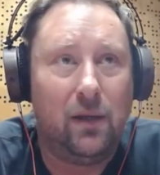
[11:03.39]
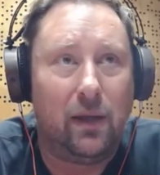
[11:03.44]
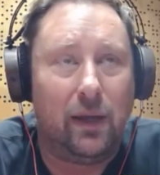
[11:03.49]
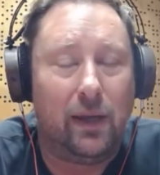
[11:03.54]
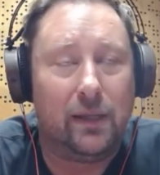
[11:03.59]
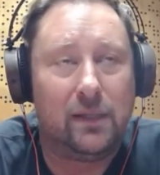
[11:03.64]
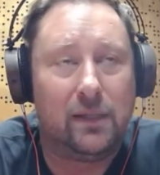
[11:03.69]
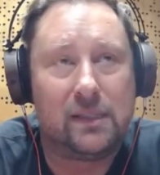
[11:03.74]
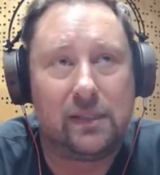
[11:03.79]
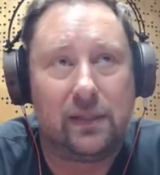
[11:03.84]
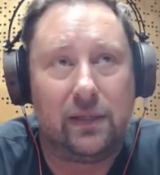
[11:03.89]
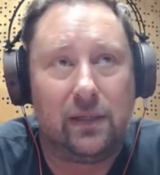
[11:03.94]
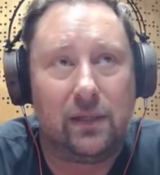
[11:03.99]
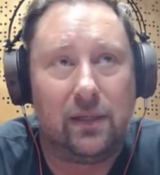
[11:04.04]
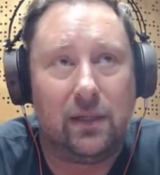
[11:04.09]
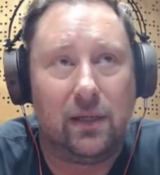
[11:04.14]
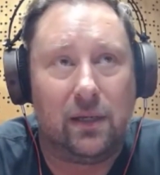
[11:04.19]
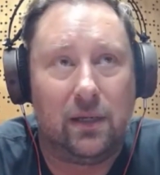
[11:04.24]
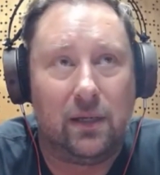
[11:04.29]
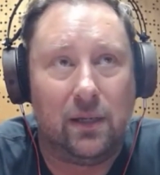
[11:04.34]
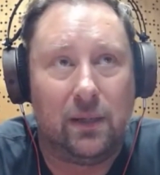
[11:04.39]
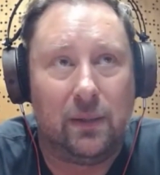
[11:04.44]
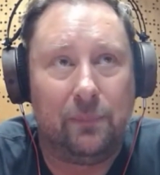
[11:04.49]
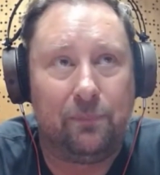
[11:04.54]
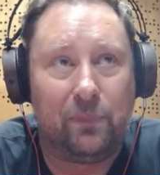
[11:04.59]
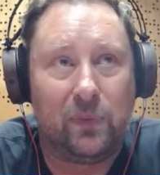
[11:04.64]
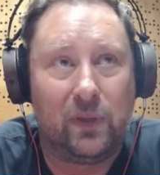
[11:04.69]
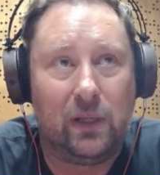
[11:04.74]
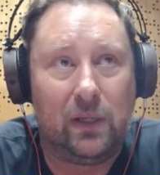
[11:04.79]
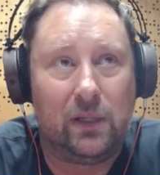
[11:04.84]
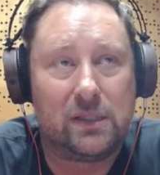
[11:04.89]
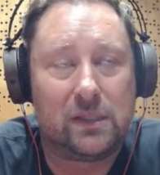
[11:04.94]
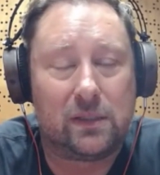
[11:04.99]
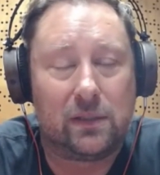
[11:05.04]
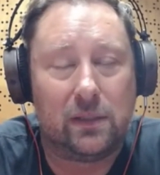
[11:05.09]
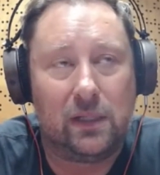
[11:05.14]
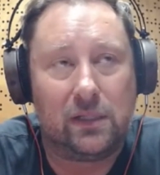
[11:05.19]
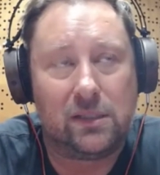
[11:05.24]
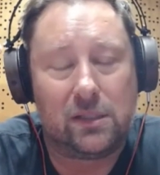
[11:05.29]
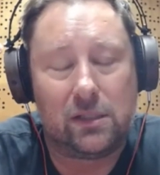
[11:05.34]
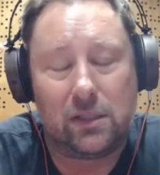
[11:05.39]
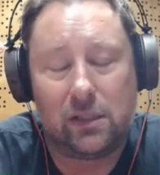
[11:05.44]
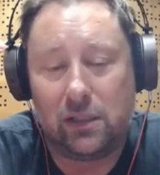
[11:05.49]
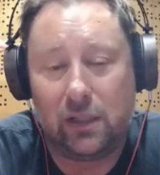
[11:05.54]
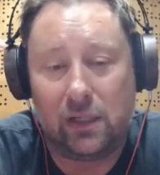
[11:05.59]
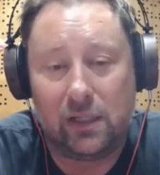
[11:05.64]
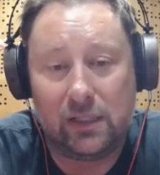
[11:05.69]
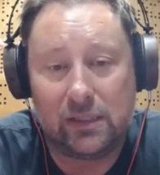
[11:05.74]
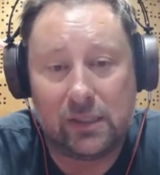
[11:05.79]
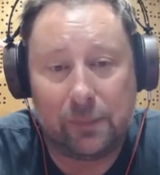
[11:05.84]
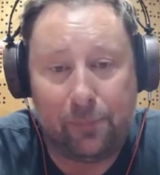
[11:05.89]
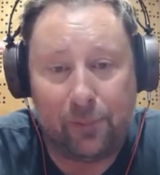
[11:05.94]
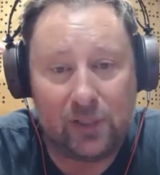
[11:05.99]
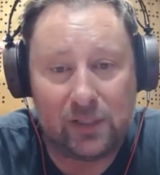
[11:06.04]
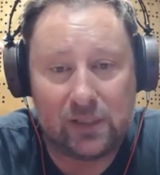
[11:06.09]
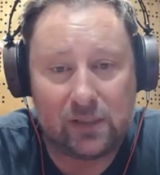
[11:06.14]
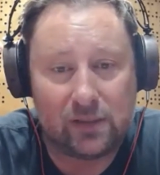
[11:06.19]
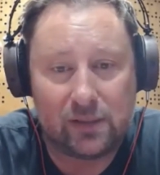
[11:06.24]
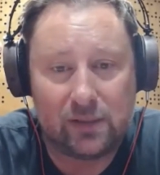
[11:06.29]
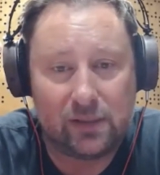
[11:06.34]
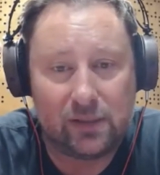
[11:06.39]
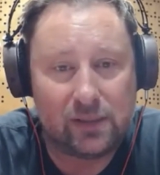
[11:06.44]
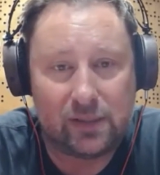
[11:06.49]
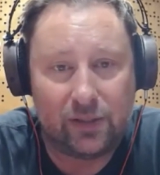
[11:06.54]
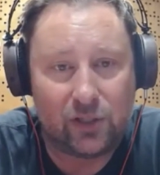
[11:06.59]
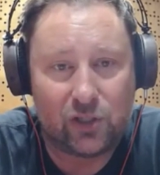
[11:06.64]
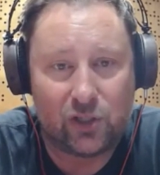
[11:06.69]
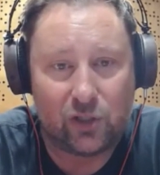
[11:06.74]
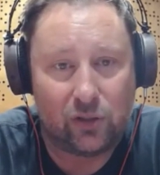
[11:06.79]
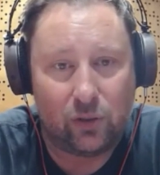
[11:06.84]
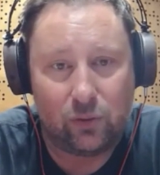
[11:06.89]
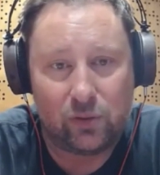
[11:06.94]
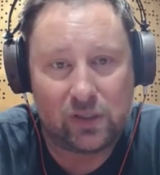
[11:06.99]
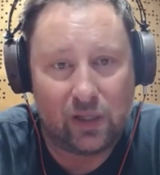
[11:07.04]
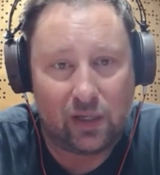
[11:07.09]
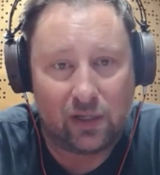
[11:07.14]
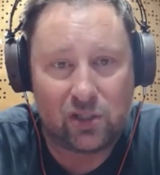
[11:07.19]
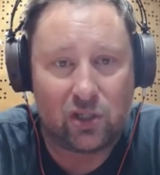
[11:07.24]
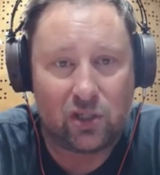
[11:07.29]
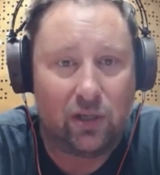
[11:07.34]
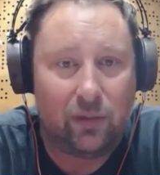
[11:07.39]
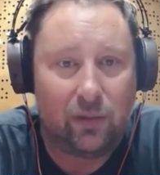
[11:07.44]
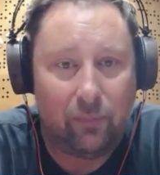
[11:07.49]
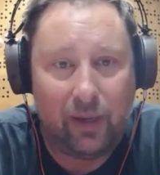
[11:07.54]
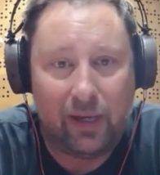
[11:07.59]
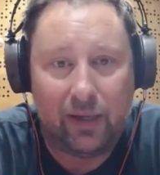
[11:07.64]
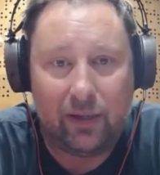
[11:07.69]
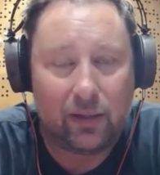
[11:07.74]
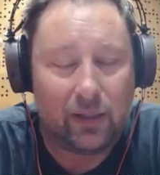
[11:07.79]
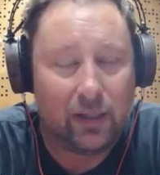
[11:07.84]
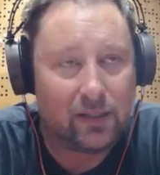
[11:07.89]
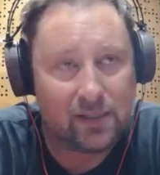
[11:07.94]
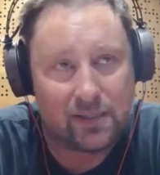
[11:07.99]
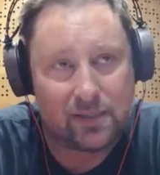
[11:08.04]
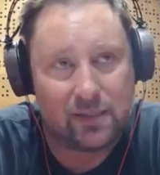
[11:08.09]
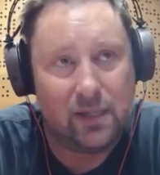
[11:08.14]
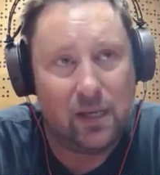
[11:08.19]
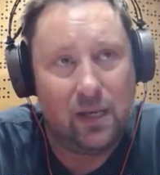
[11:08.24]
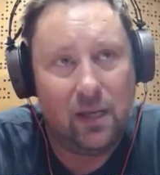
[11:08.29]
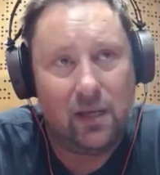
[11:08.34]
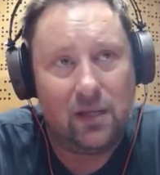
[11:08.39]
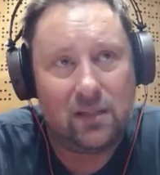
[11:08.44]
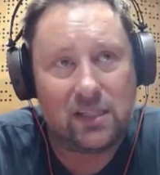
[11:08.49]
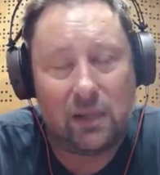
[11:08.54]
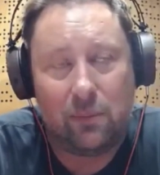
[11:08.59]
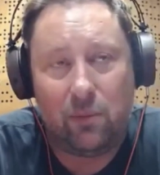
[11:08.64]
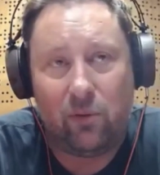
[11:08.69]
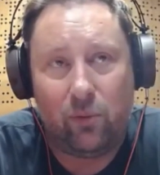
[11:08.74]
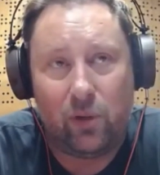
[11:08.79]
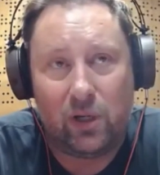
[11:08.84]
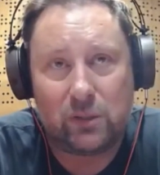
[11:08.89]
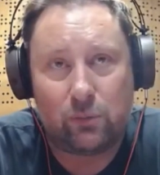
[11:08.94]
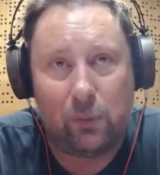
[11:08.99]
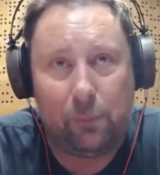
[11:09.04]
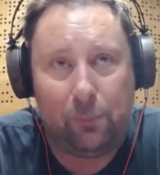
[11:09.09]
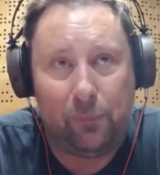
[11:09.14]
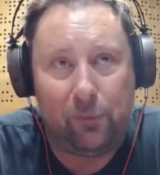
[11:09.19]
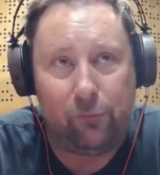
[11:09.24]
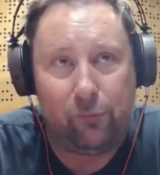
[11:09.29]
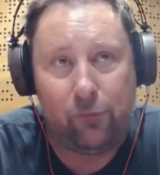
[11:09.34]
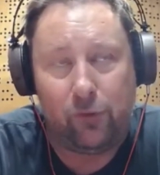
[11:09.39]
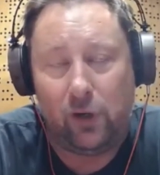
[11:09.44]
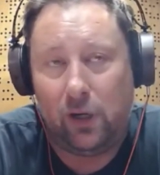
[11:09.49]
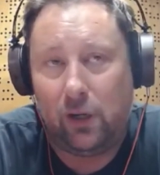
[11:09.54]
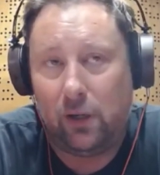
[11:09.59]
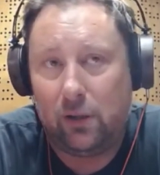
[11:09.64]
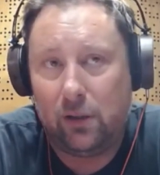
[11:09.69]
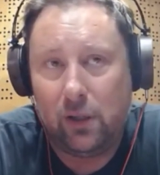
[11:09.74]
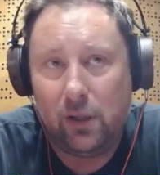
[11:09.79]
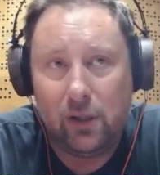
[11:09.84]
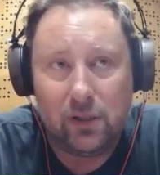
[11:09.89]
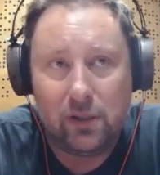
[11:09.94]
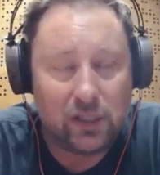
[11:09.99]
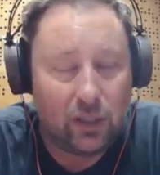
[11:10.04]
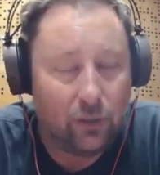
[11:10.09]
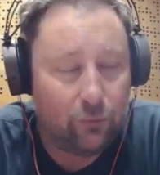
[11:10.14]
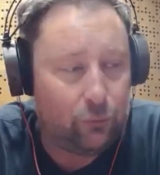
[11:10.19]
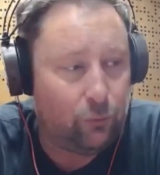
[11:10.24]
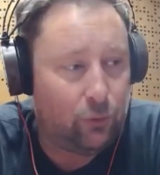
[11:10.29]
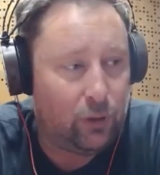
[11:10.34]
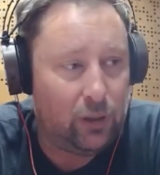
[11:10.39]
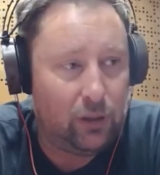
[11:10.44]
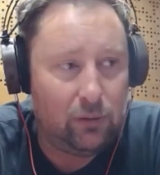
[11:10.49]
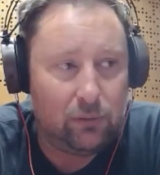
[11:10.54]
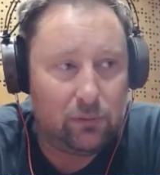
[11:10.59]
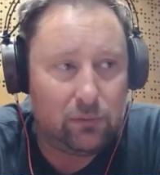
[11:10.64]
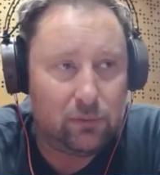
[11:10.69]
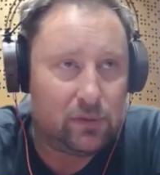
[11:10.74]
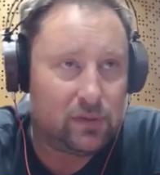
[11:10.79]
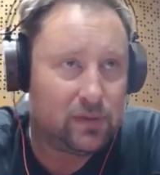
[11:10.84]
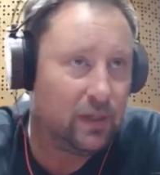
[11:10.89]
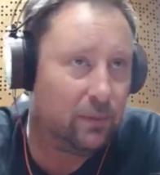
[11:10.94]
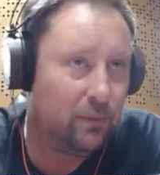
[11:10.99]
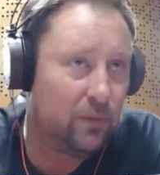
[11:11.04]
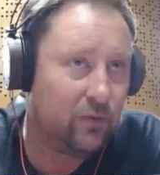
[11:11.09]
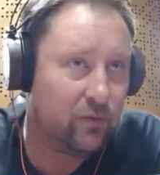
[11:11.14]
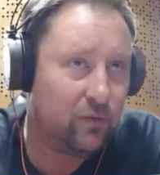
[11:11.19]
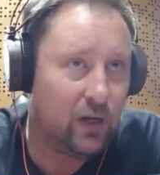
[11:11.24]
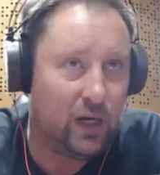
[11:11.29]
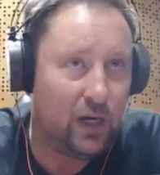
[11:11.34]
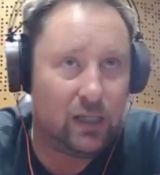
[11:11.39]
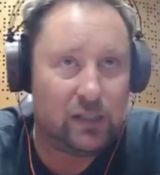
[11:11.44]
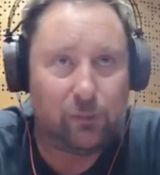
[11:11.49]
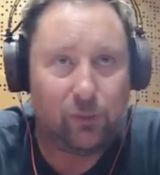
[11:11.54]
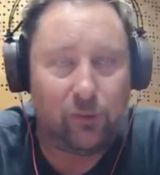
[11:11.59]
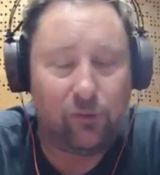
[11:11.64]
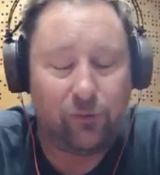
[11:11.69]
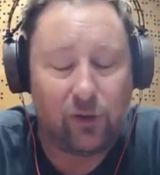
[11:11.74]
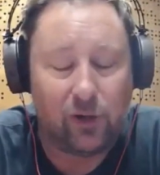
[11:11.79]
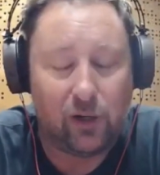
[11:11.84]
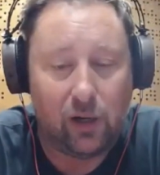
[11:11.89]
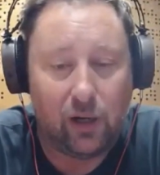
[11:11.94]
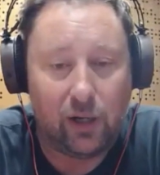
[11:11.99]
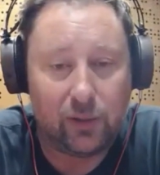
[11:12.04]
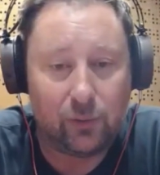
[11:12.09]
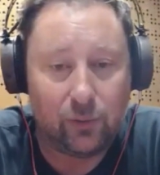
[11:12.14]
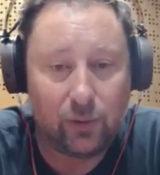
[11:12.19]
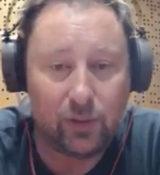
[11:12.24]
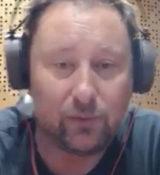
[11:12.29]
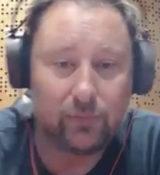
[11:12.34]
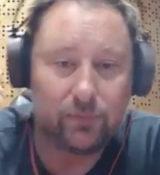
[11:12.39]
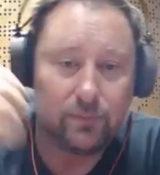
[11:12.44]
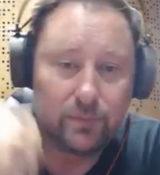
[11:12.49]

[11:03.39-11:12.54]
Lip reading: It's a person's decision who's actually making it. Some of us we prefer software. Some of guys prefer hardware.